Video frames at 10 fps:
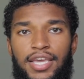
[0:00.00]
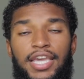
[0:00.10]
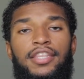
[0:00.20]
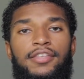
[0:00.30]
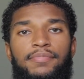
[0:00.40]

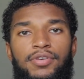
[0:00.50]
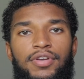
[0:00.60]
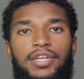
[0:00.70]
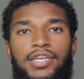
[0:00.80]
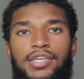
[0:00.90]
in the
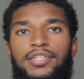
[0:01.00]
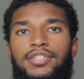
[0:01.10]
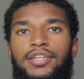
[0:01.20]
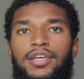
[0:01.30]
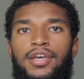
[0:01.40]
beauty
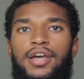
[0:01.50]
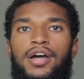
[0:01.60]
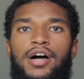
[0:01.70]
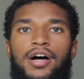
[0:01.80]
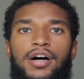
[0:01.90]
niche
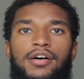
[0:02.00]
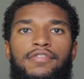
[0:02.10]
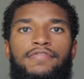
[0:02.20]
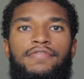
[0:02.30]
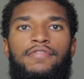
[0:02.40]

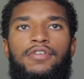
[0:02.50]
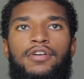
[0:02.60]
of